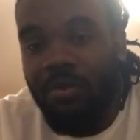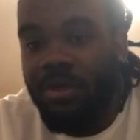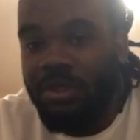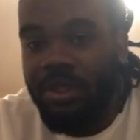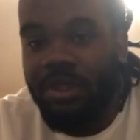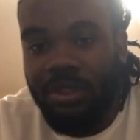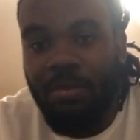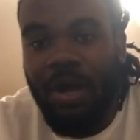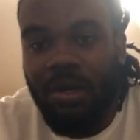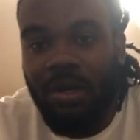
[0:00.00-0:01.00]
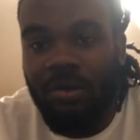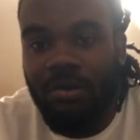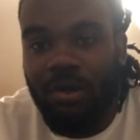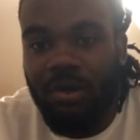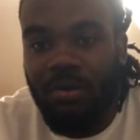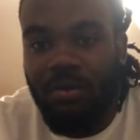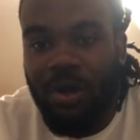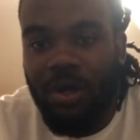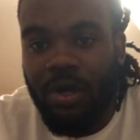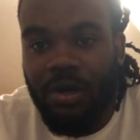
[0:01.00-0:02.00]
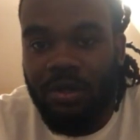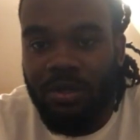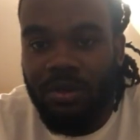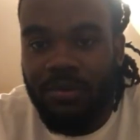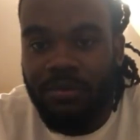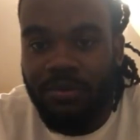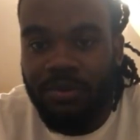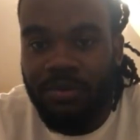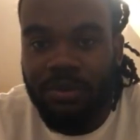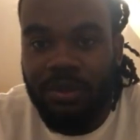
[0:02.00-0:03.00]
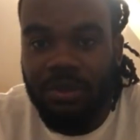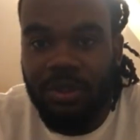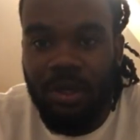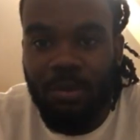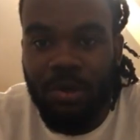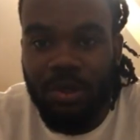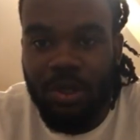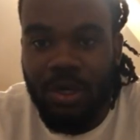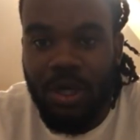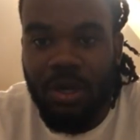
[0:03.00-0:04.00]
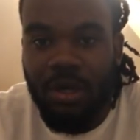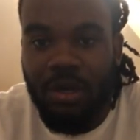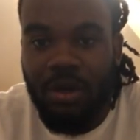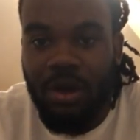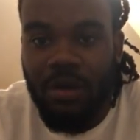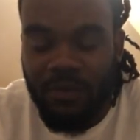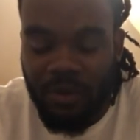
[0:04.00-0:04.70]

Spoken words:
once she about to do the little run on it too. She gonna put the nail in the coffin.